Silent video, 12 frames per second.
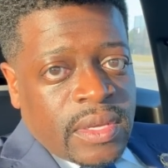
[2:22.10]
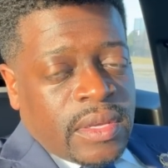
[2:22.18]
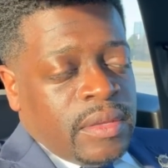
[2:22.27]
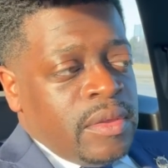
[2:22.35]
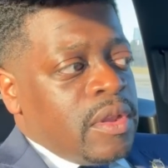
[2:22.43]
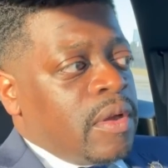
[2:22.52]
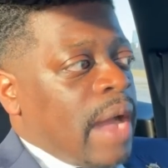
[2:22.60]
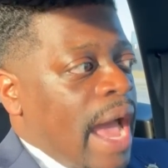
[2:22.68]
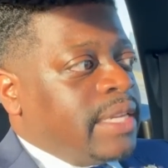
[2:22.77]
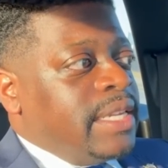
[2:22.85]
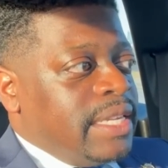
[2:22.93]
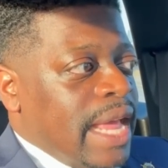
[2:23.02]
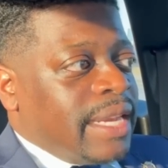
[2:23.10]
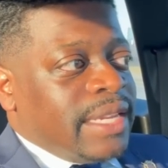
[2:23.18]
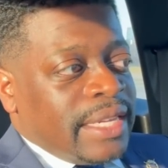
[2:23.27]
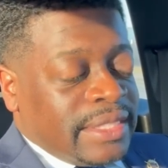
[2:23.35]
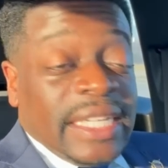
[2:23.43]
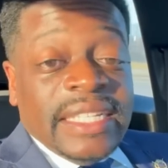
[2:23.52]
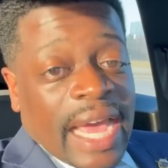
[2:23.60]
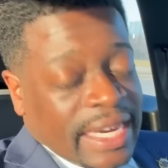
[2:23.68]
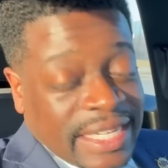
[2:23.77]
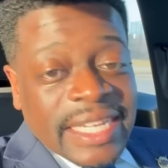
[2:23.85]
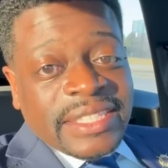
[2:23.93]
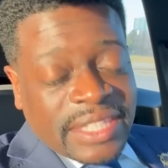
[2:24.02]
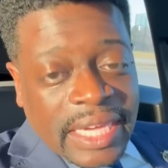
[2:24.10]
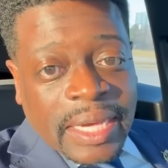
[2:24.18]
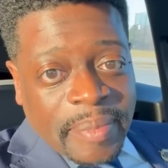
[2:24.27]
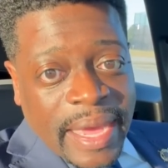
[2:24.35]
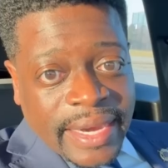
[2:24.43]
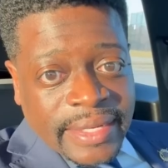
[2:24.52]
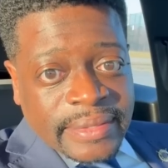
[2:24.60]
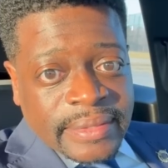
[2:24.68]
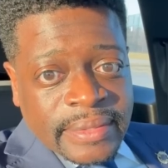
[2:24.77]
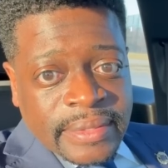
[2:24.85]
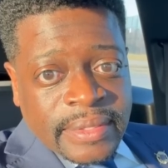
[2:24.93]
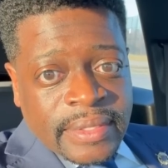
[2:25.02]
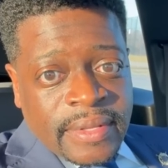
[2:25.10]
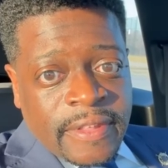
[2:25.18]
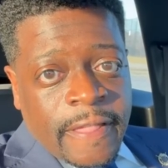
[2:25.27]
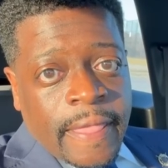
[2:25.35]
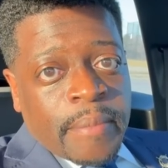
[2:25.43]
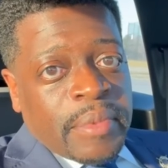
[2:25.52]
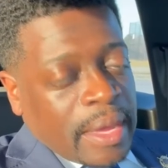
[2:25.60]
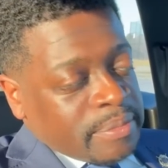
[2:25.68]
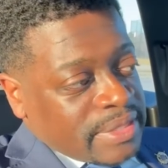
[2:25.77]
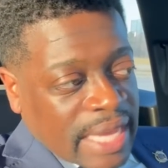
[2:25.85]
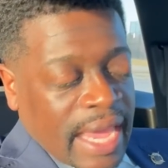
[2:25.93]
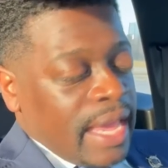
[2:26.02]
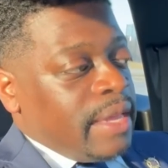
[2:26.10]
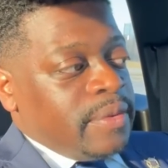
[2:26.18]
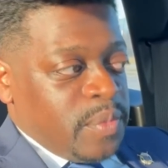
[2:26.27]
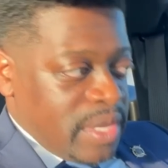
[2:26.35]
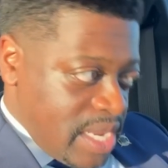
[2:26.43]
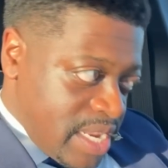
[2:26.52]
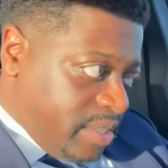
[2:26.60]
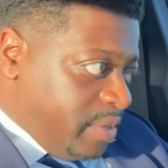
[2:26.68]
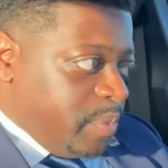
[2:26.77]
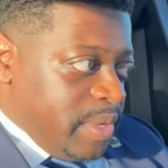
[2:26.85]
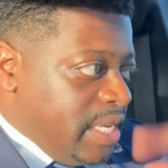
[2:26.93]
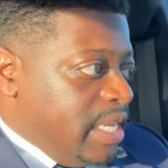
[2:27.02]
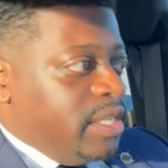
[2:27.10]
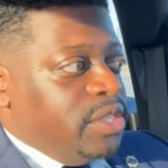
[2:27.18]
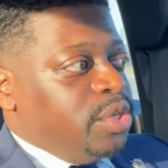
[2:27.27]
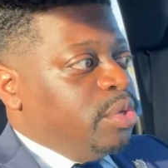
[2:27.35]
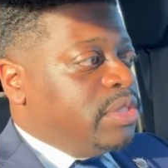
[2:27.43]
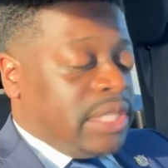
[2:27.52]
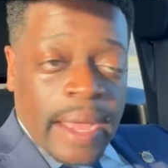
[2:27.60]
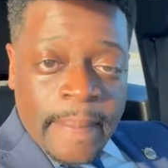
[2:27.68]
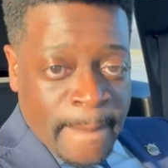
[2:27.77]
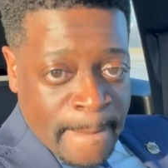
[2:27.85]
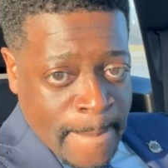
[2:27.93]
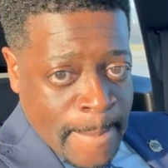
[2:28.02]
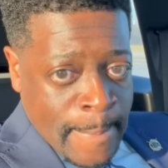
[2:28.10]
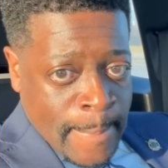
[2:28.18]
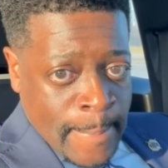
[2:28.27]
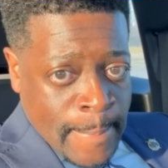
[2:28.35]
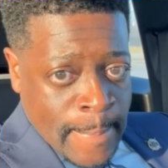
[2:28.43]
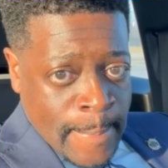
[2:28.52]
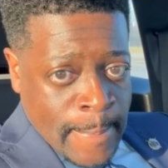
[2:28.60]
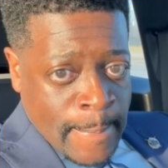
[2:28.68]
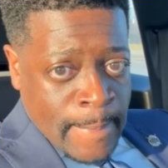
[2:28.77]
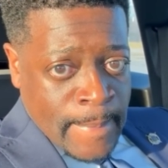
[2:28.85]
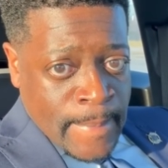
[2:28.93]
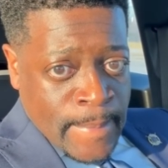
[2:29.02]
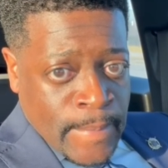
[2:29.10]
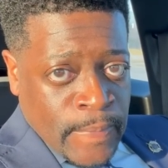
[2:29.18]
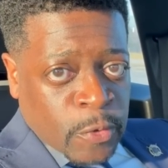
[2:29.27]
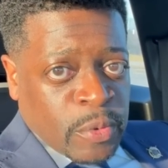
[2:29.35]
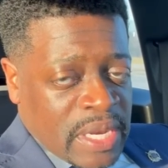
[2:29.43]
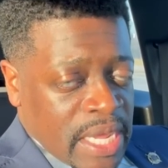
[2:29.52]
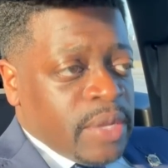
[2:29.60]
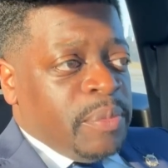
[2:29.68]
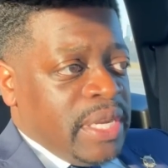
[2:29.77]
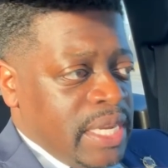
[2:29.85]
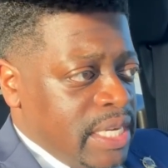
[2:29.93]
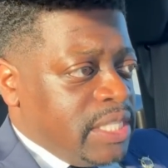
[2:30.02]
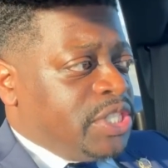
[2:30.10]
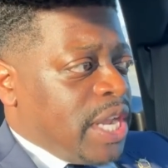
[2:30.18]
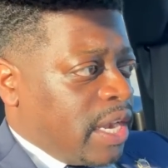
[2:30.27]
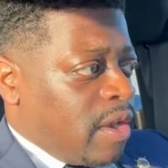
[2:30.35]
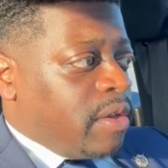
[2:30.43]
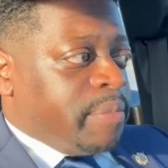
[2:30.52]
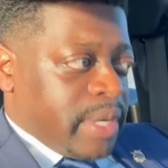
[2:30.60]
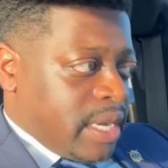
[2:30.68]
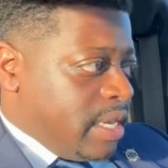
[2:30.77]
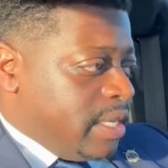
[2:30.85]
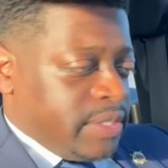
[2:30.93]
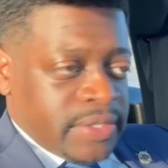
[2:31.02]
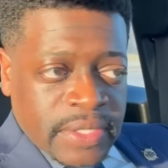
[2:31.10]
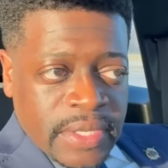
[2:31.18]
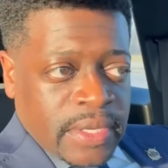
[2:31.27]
You know, I didn't think about it. But I'm saying we need to do something. We need to check on them, because,